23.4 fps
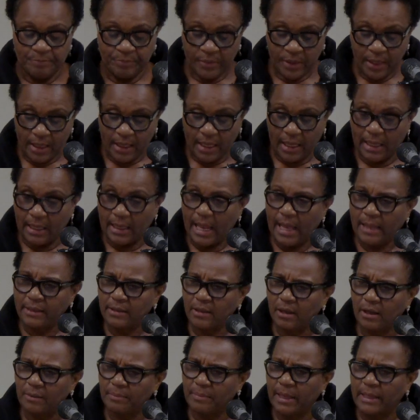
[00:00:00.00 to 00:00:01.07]
Wow. And I
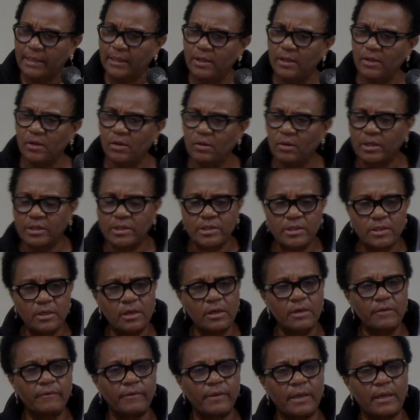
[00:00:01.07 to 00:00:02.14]
thought about you know, a
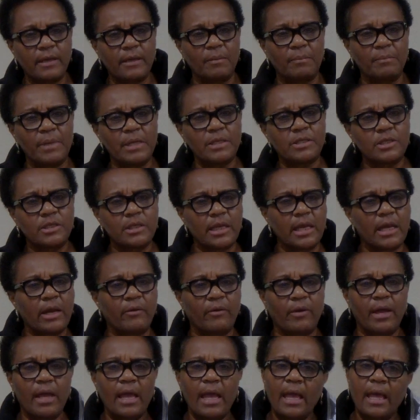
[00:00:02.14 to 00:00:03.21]
servant and a
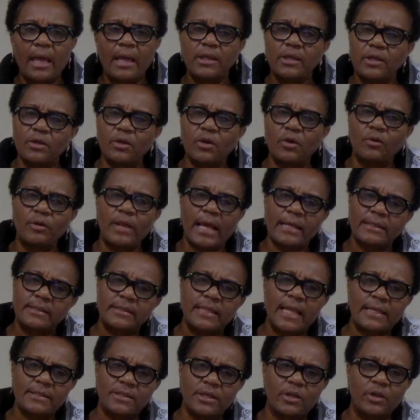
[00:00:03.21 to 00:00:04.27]
missionary, you know, that,
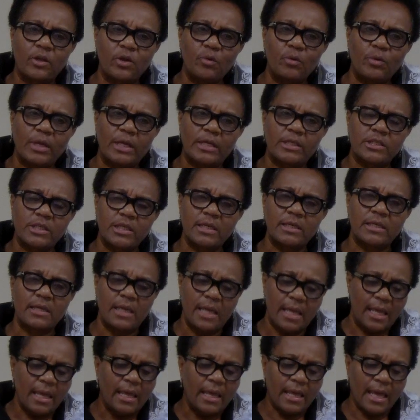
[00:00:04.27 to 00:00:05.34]
that's a duty. She,
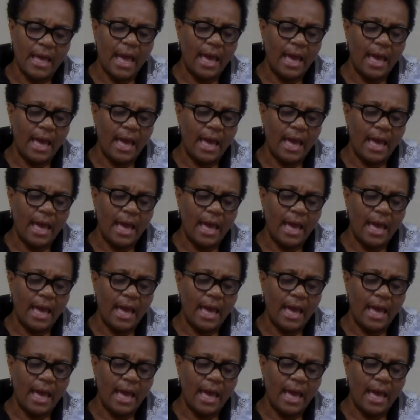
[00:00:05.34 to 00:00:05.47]
yeah.